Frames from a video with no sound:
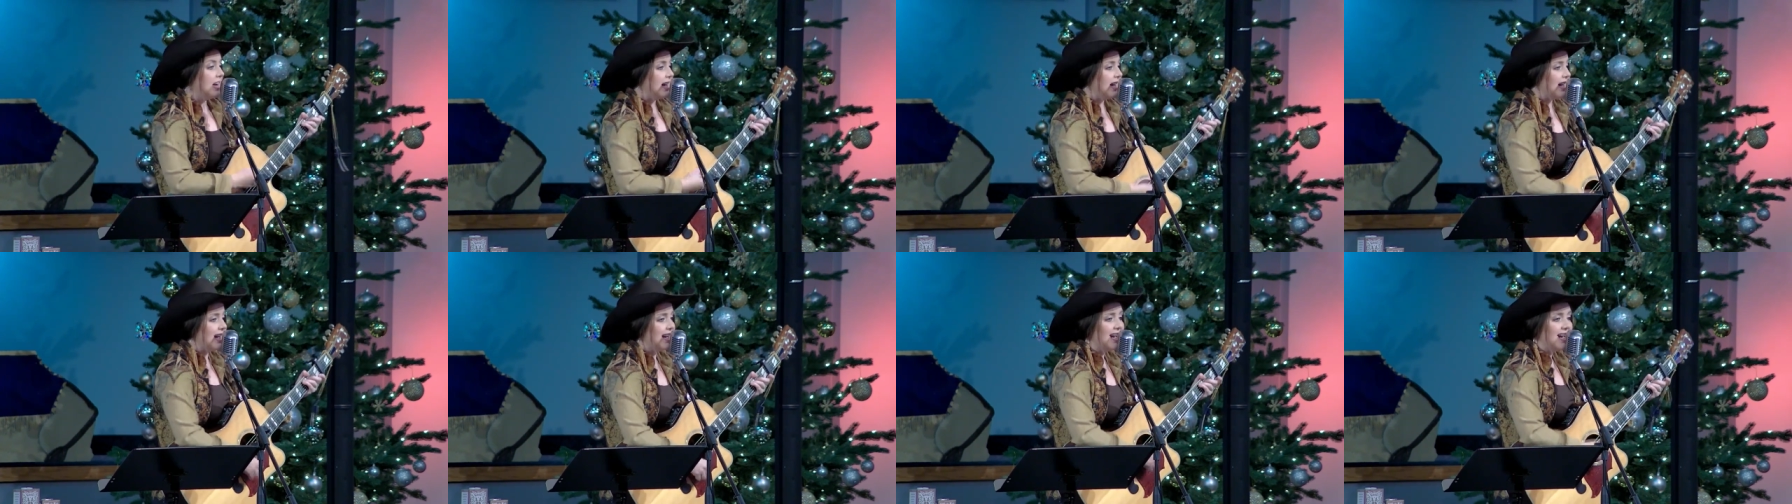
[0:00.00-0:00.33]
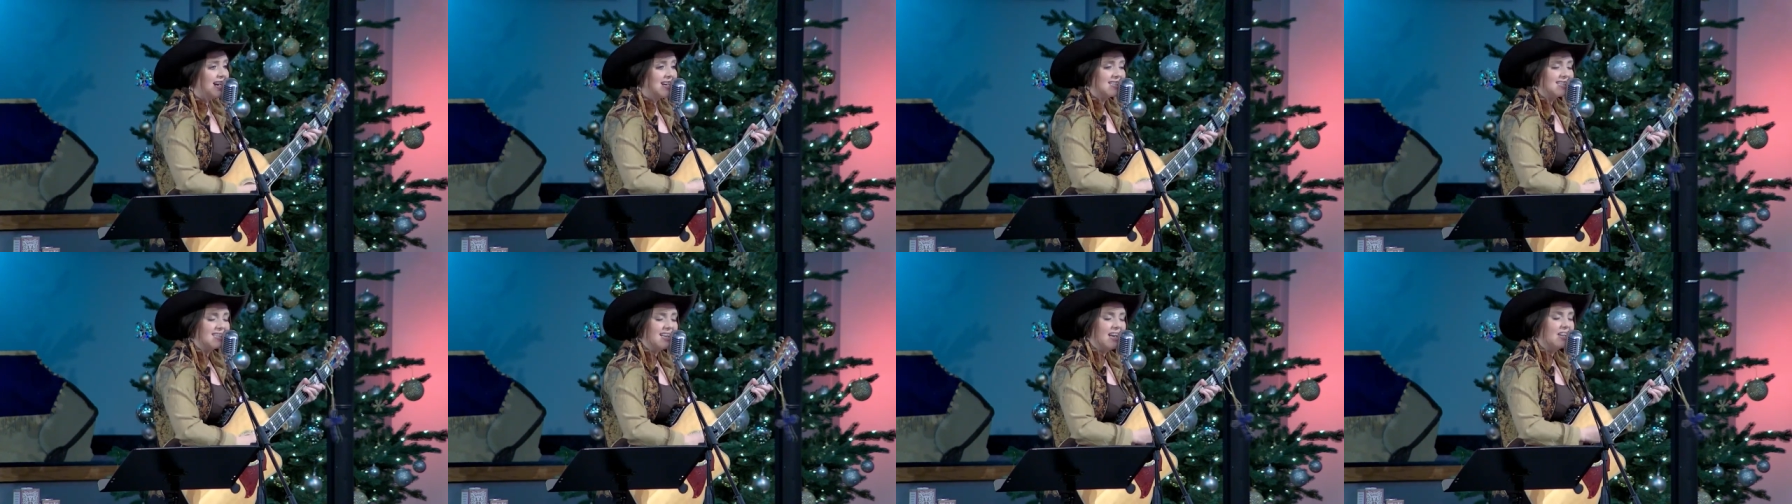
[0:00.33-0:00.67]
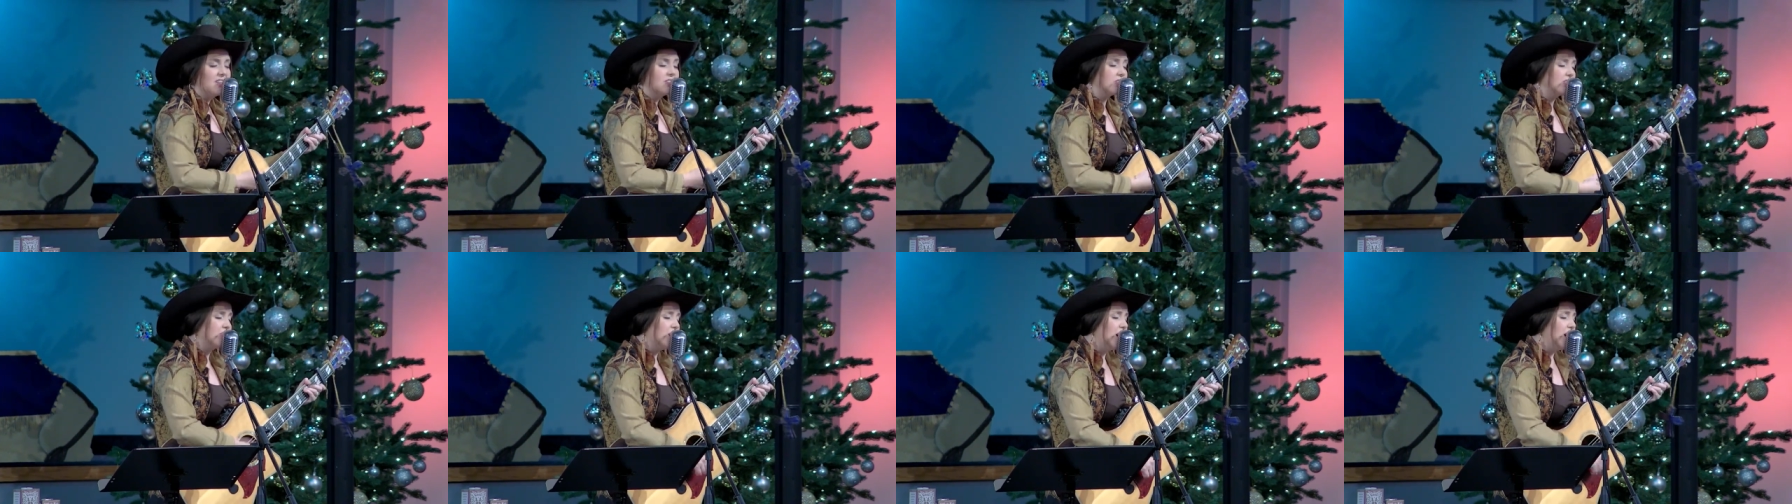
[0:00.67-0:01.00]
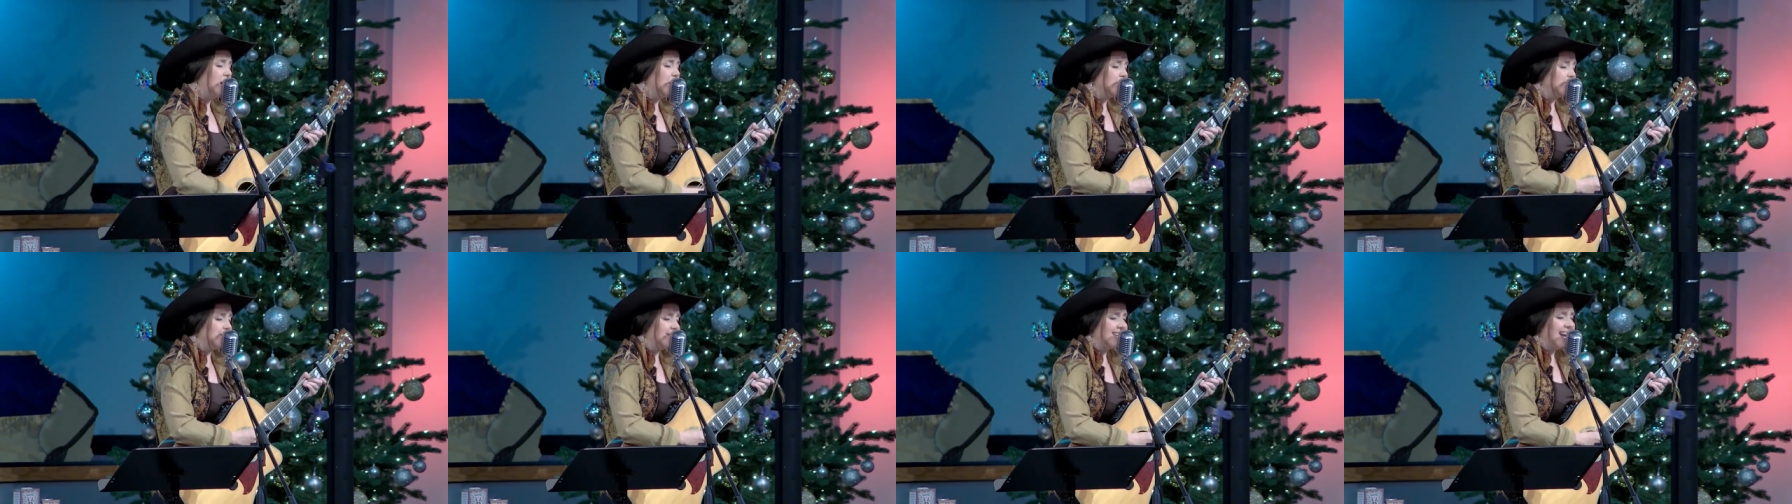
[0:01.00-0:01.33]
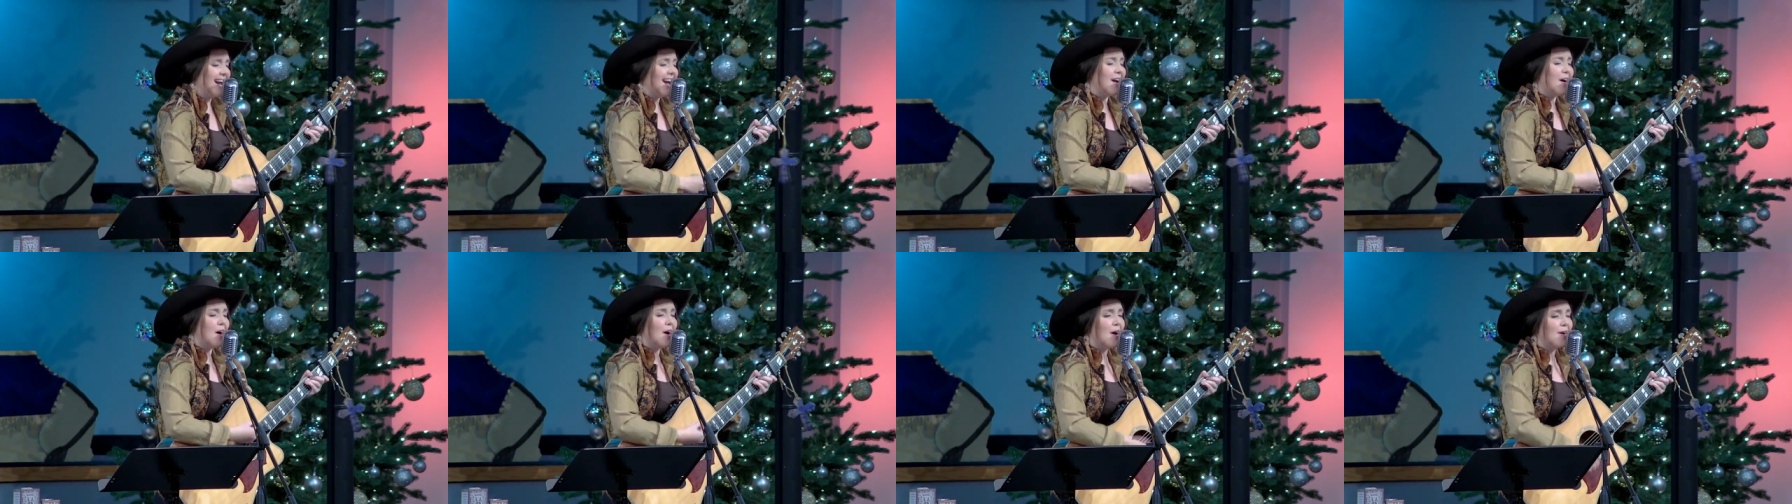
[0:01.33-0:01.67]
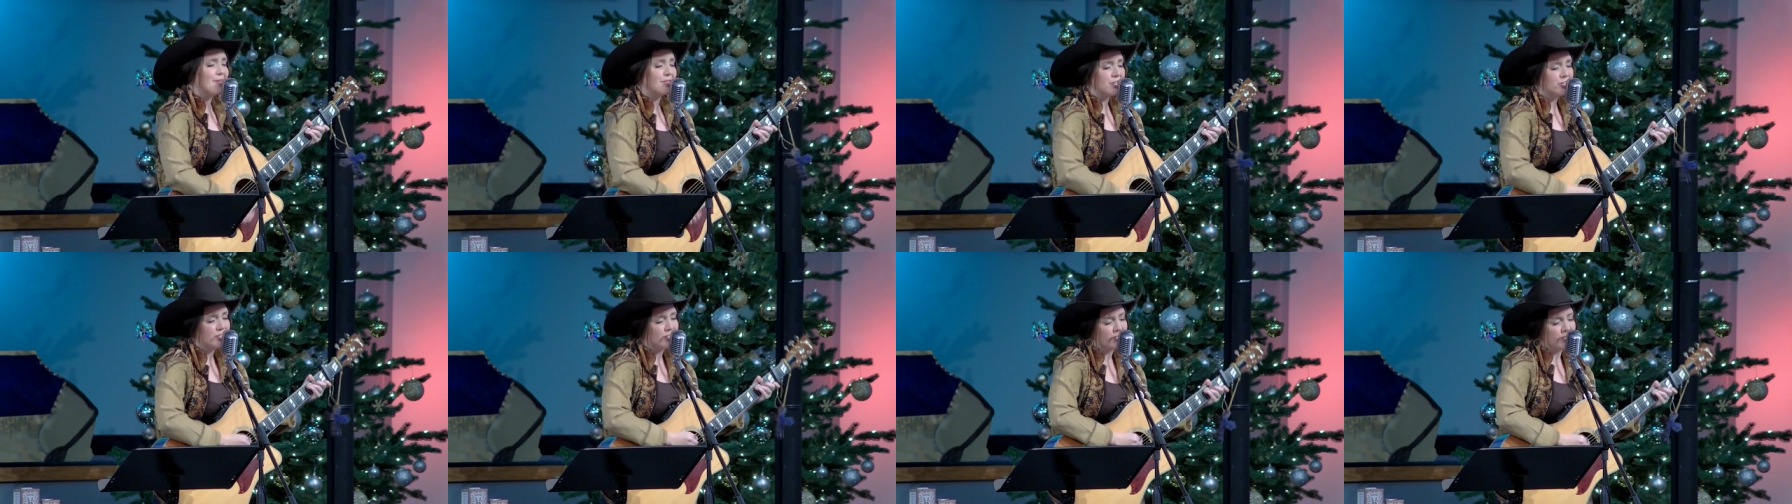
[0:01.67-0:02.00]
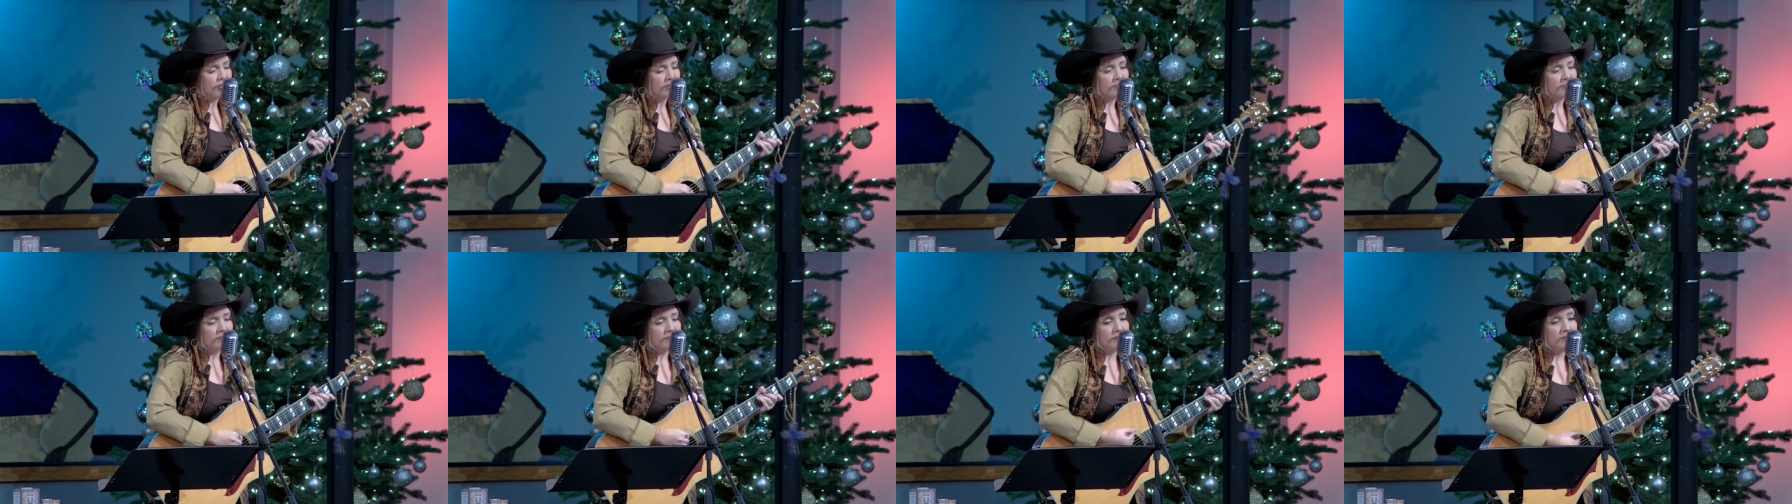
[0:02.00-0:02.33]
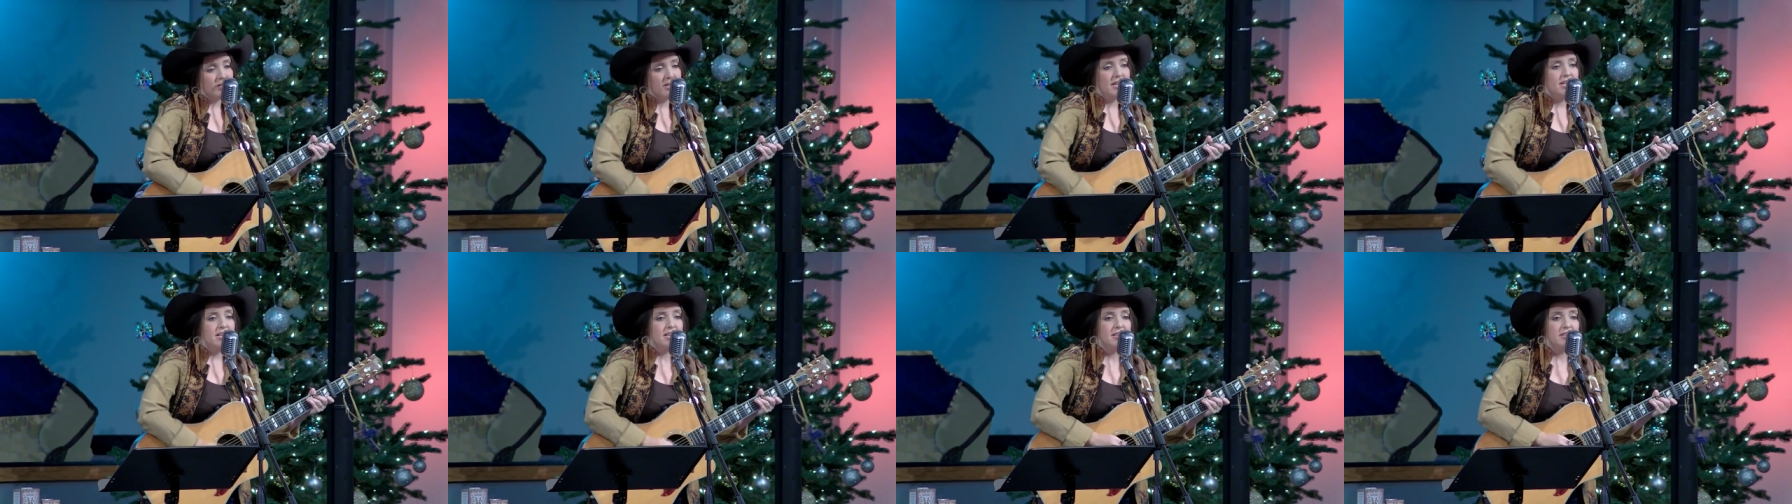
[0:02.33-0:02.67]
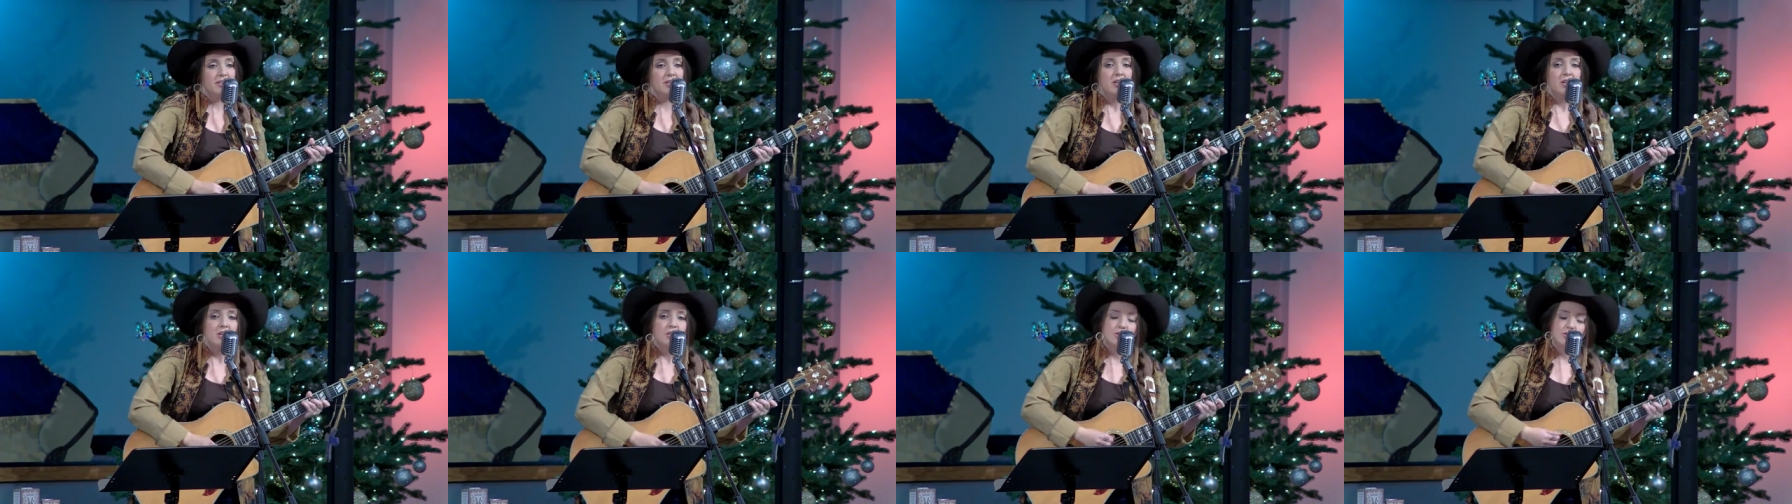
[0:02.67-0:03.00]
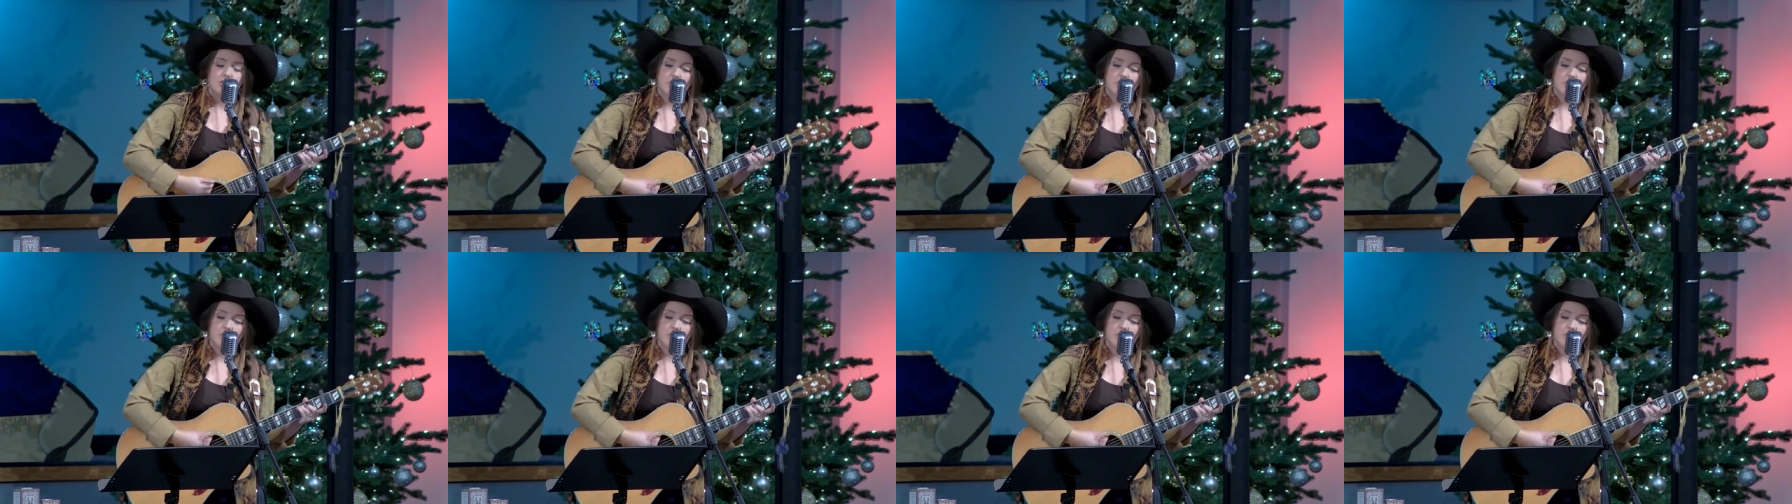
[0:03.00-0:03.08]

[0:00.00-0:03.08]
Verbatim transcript: He didn't come down the chimney,